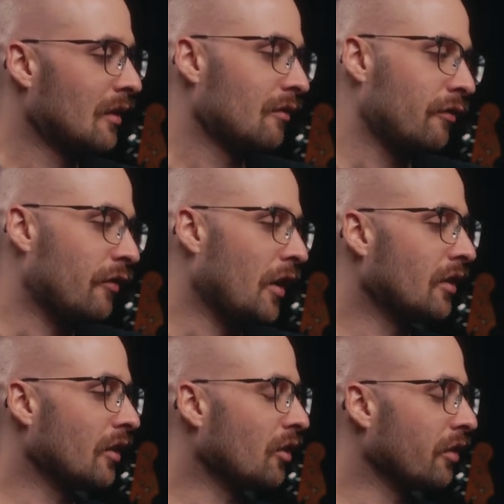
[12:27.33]

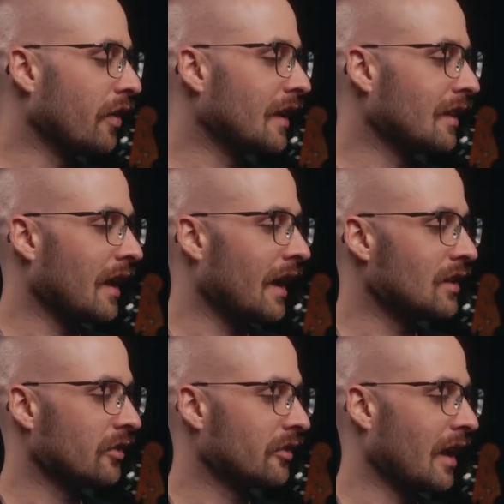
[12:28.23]
fun little thing that I
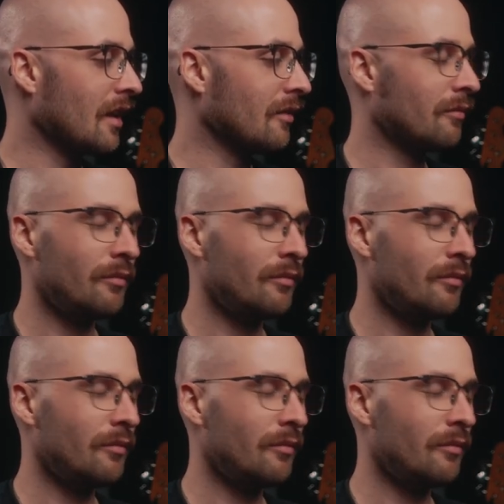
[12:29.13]
just kind of